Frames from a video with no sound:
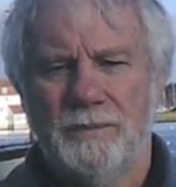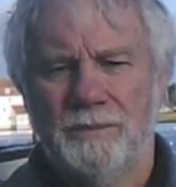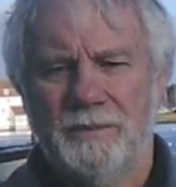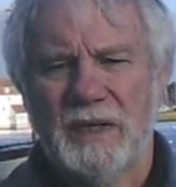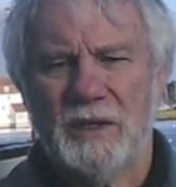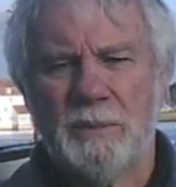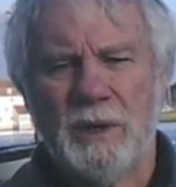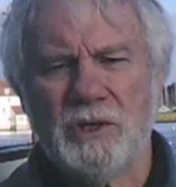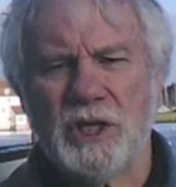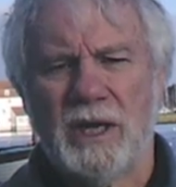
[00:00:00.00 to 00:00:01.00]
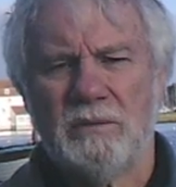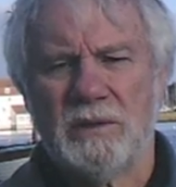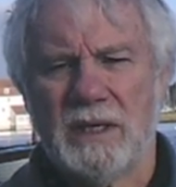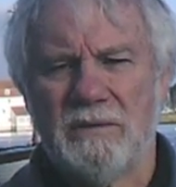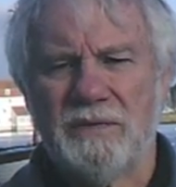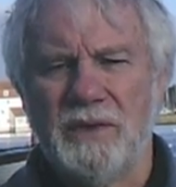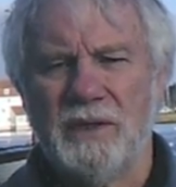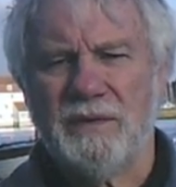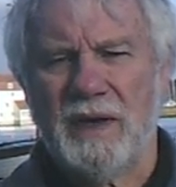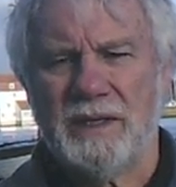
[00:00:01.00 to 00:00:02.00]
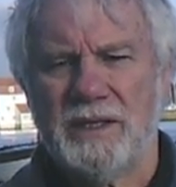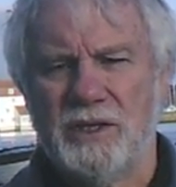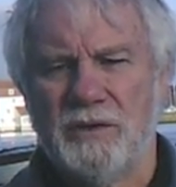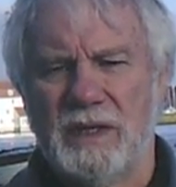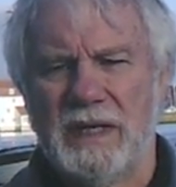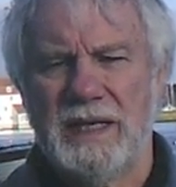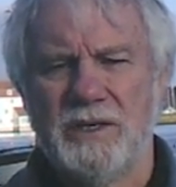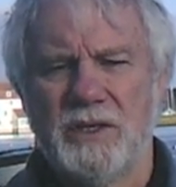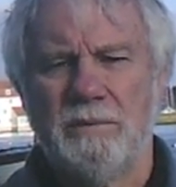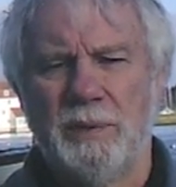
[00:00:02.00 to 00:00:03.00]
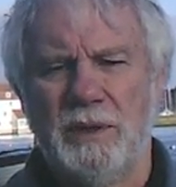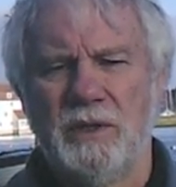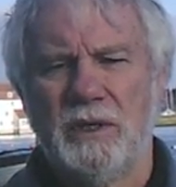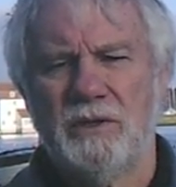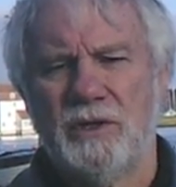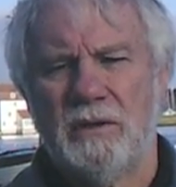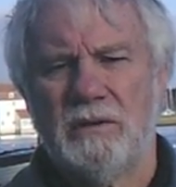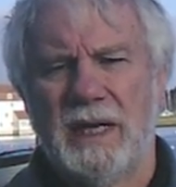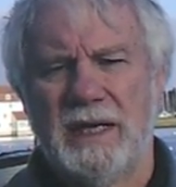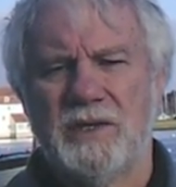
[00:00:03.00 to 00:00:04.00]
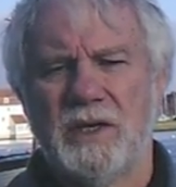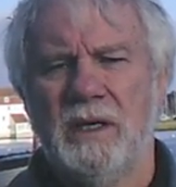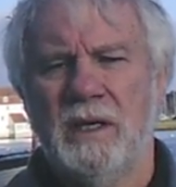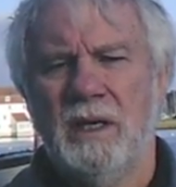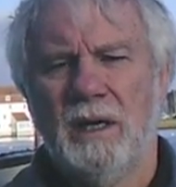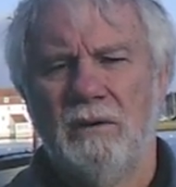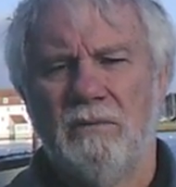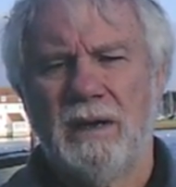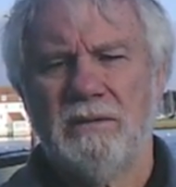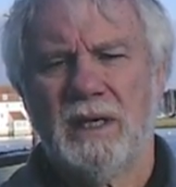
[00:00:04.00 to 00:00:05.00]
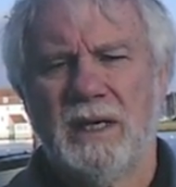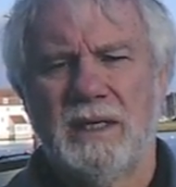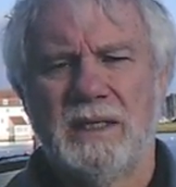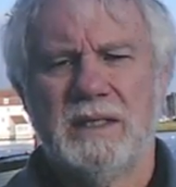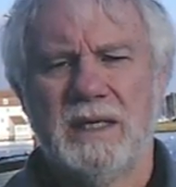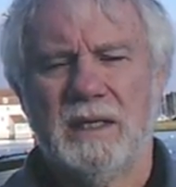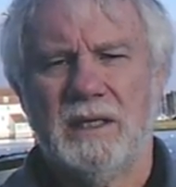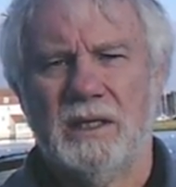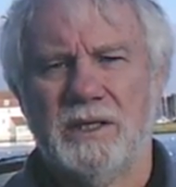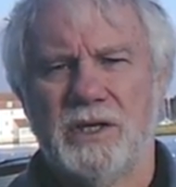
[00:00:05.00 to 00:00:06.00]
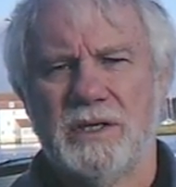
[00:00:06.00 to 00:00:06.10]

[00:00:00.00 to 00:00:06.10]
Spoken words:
The project will take advantage of the latest computer-controlled laser and router cutting technology.